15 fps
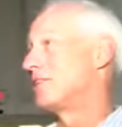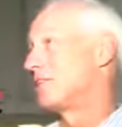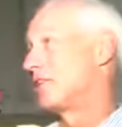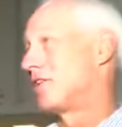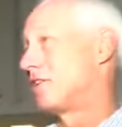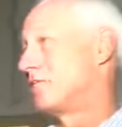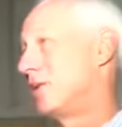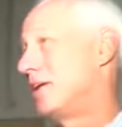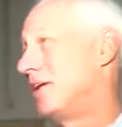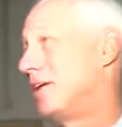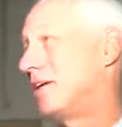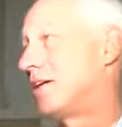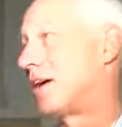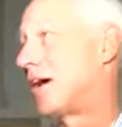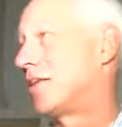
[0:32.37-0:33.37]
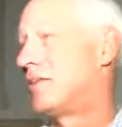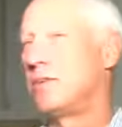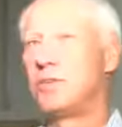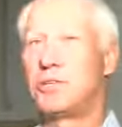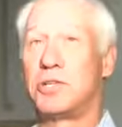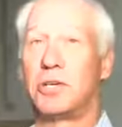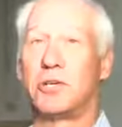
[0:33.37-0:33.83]
It's going to be here, and
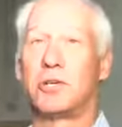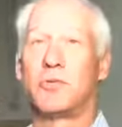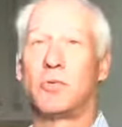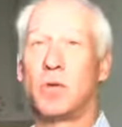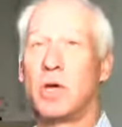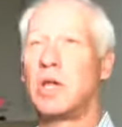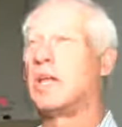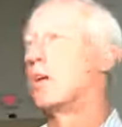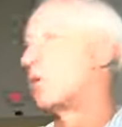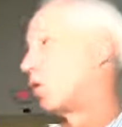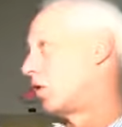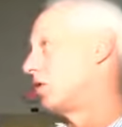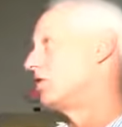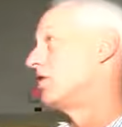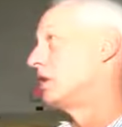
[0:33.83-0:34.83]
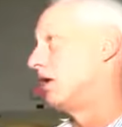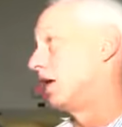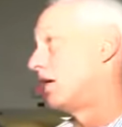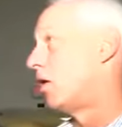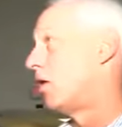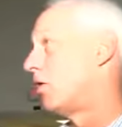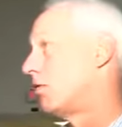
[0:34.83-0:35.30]
these children really are going to
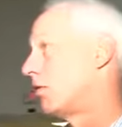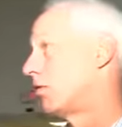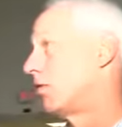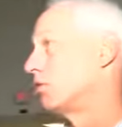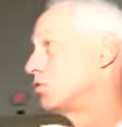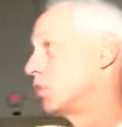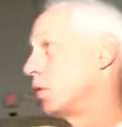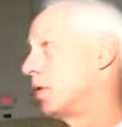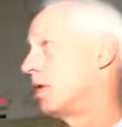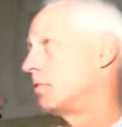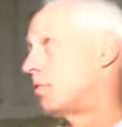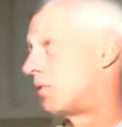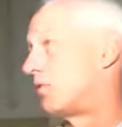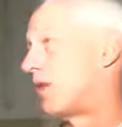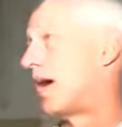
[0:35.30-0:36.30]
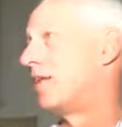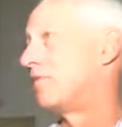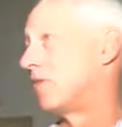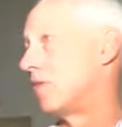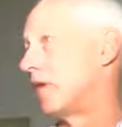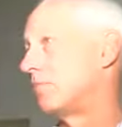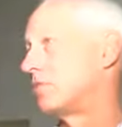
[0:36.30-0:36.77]
need all the coats we can provide
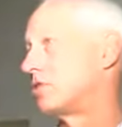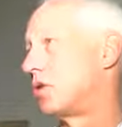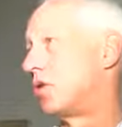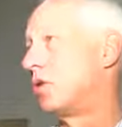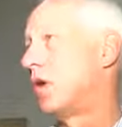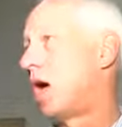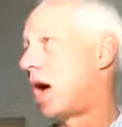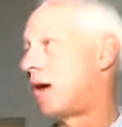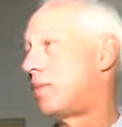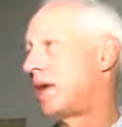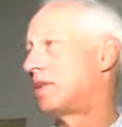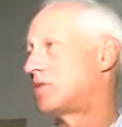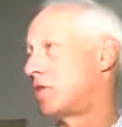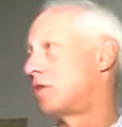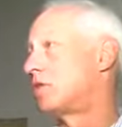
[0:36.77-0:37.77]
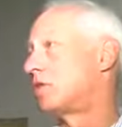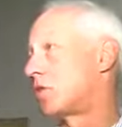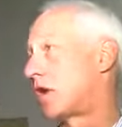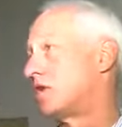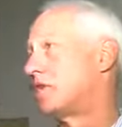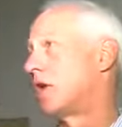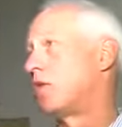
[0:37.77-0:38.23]
for them. So I'm asking the
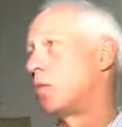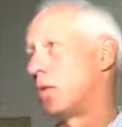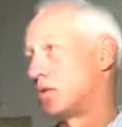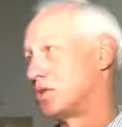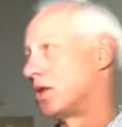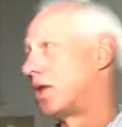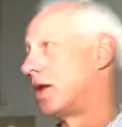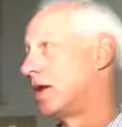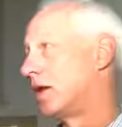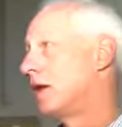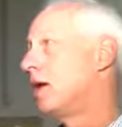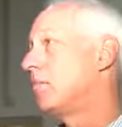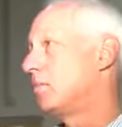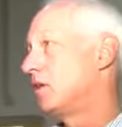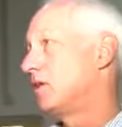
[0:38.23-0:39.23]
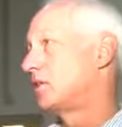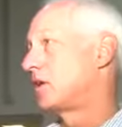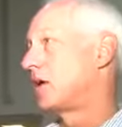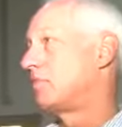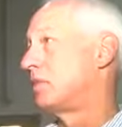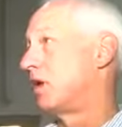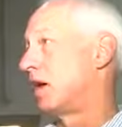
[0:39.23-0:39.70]
Tri-State once again, please
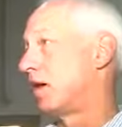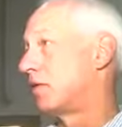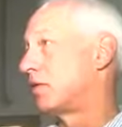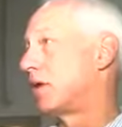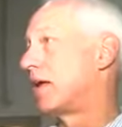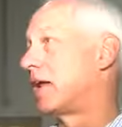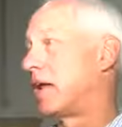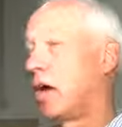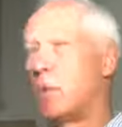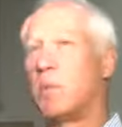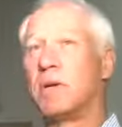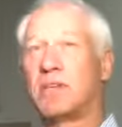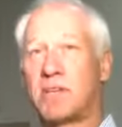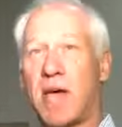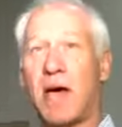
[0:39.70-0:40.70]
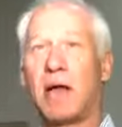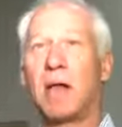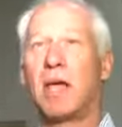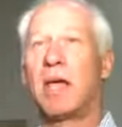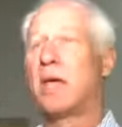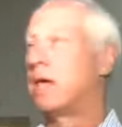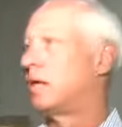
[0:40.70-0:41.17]
come together and help us out
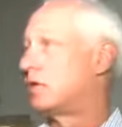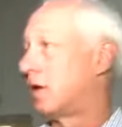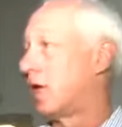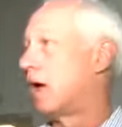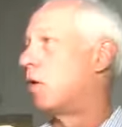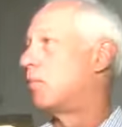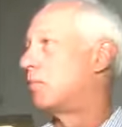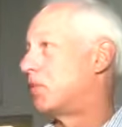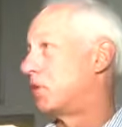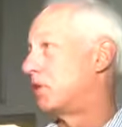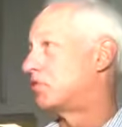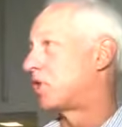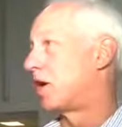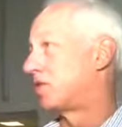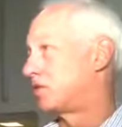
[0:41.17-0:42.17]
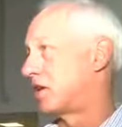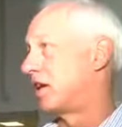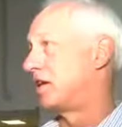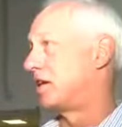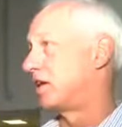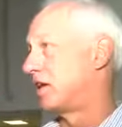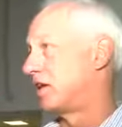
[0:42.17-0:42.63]
to help the
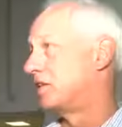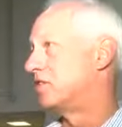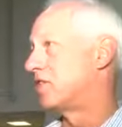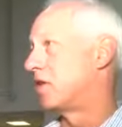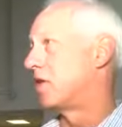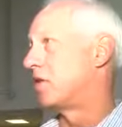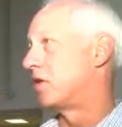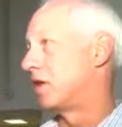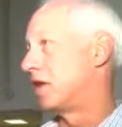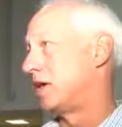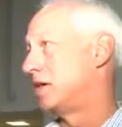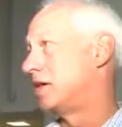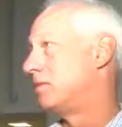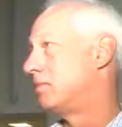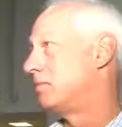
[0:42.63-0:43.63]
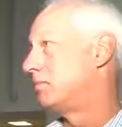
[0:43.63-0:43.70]
Tri-State kids that are in need.